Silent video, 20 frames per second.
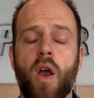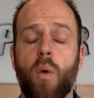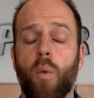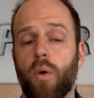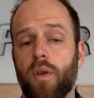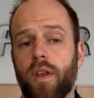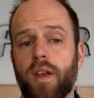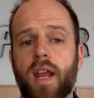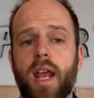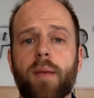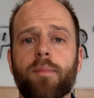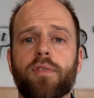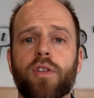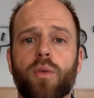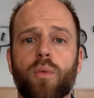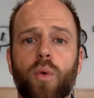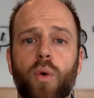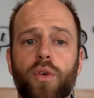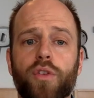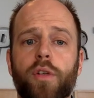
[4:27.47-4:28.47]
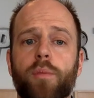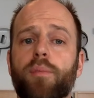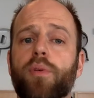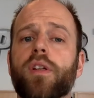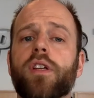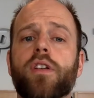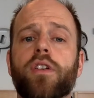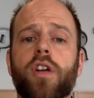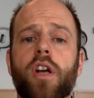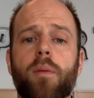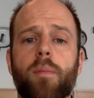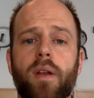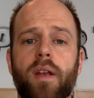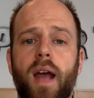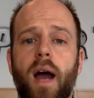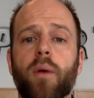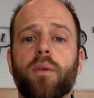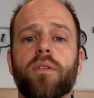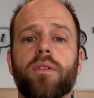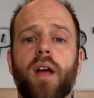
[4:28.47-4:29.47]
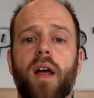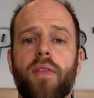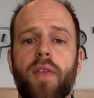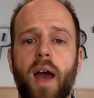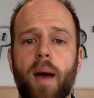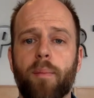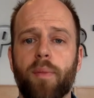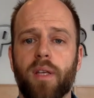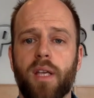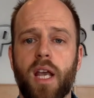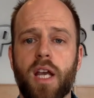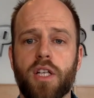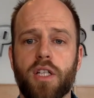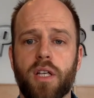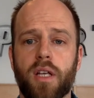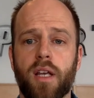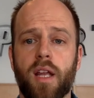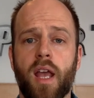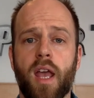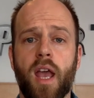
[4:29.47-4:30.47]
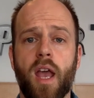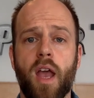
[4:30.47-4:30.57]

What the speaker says: where the names and rules are predetermined outside the application,